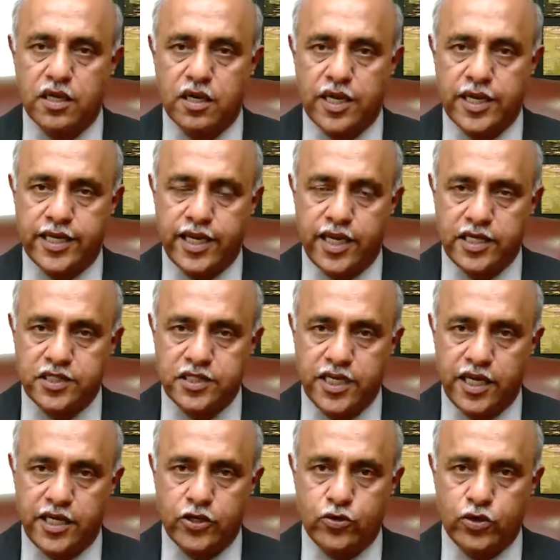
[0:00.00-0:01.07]
like
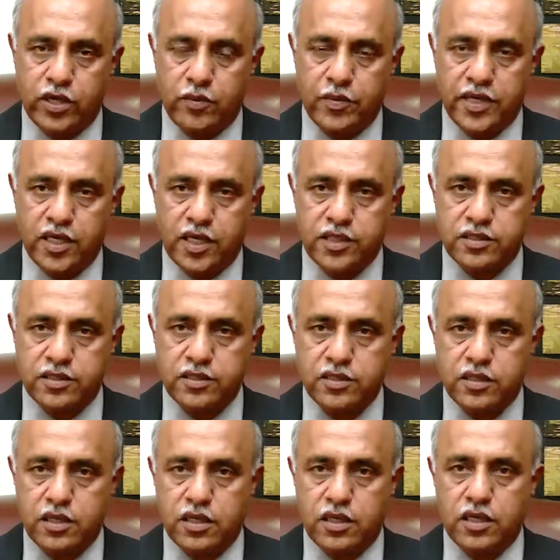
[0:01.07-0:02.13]
SGLT2 inhibitors,
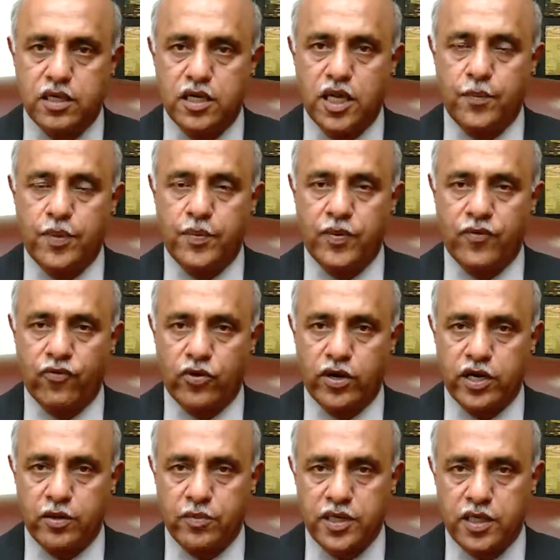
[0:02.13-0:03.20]
DPP-4
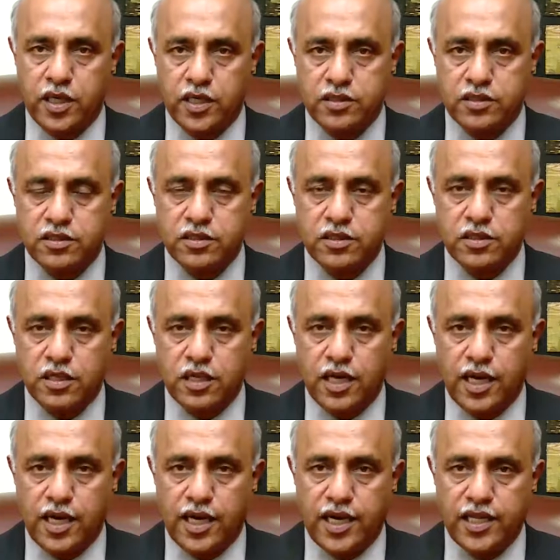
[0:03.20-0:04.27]
inhibitors
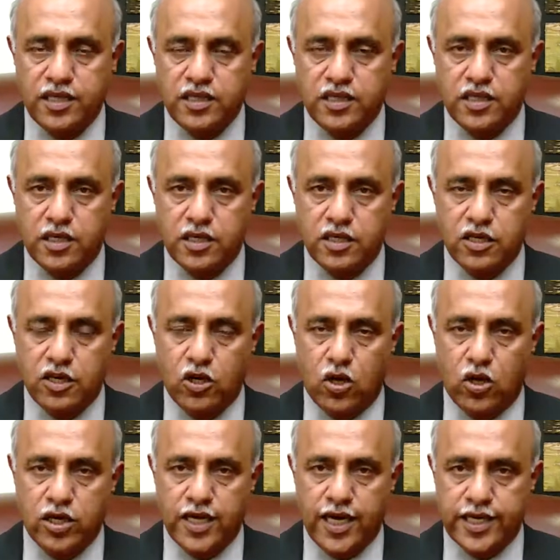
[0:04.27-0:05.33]
and the
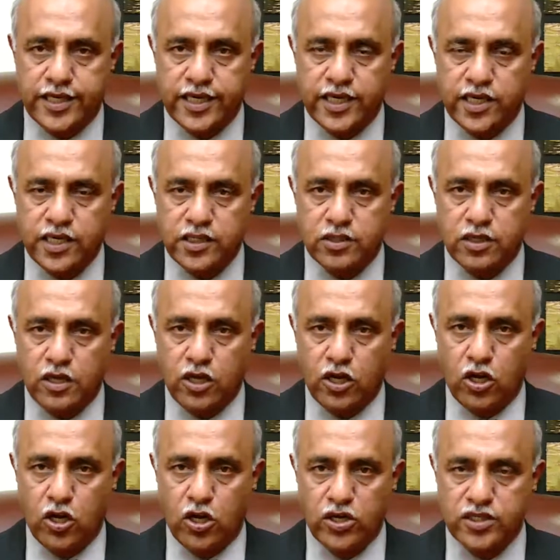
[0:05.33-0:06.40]
long-acting insulin
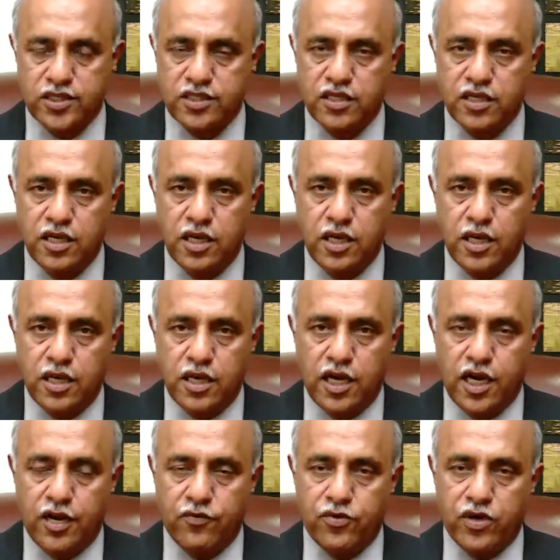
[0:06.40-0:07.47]
analogs,
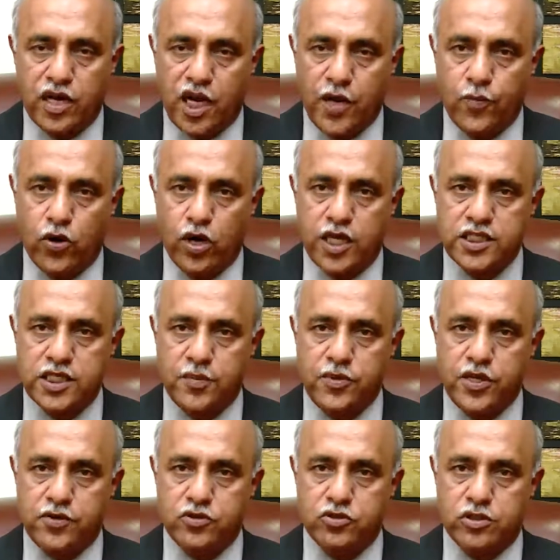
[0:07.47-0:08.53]
and
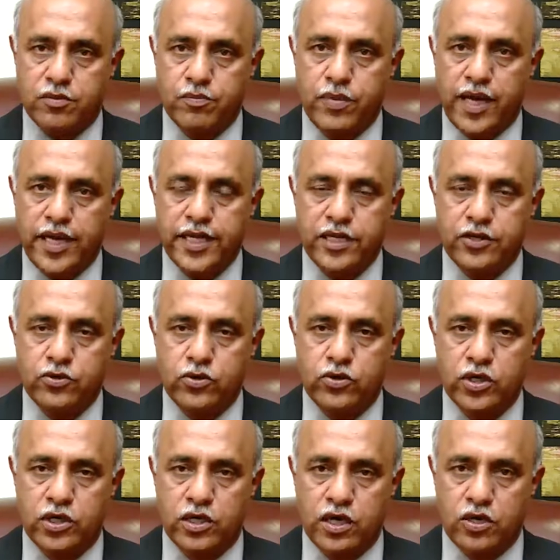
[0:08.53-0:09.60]
hypoglycemia, which is a barrier to
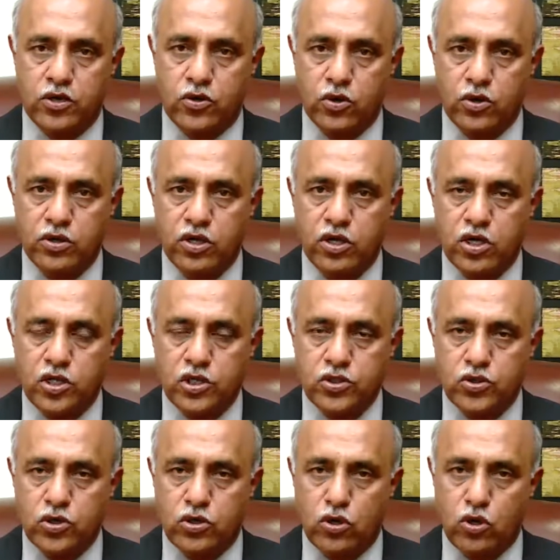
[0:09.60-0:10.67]
good control,
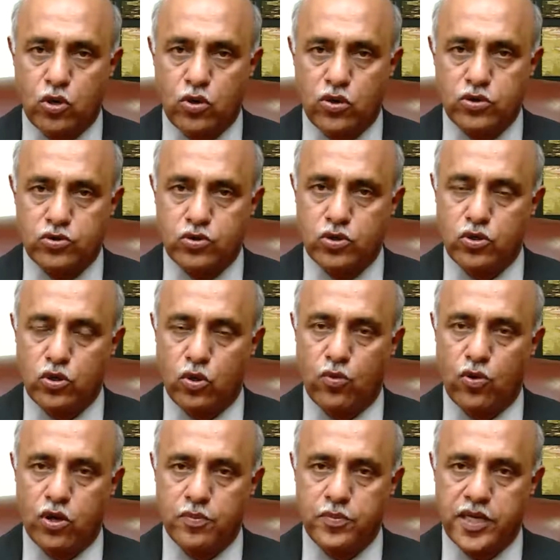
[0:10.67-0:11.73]
should no
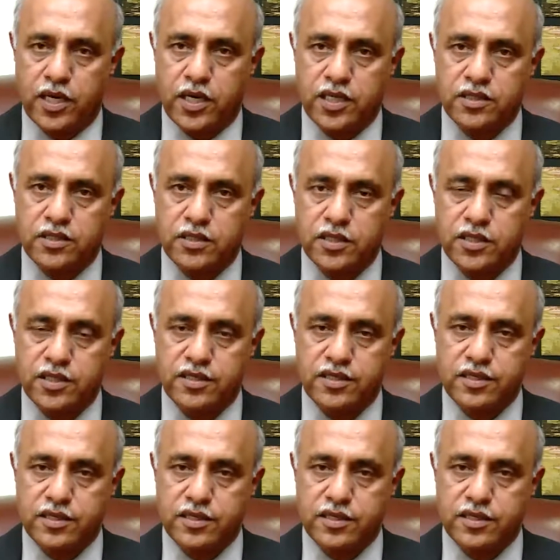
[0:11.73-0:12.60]
more be a concern.